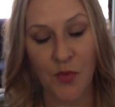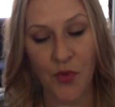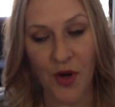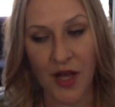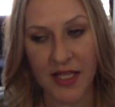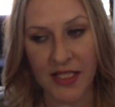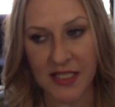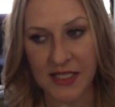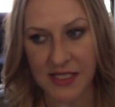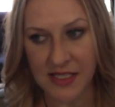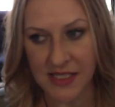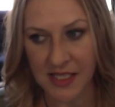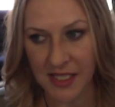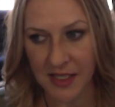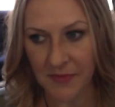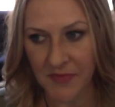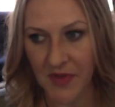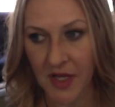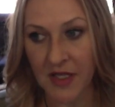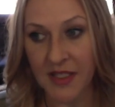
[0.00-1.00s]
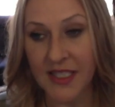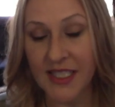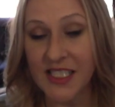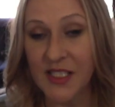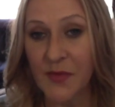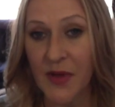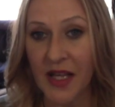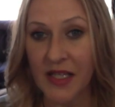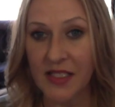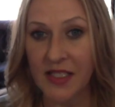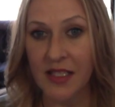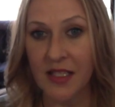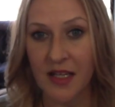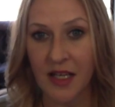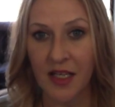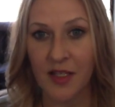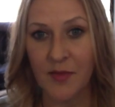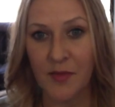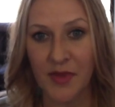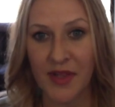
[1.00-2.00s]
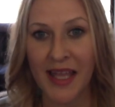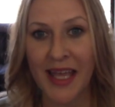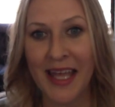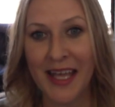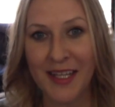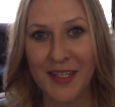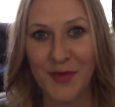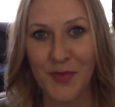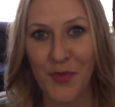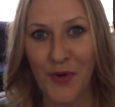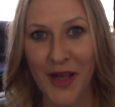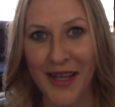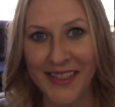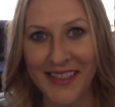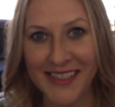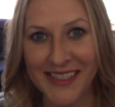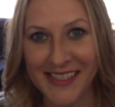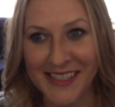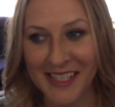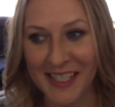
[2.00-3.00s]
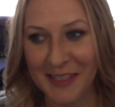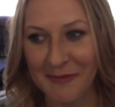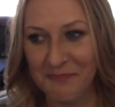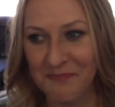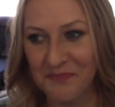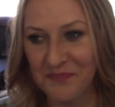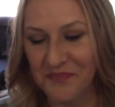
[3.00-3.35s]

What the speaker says: pregnancy, unexpected and unplanned pregnancy.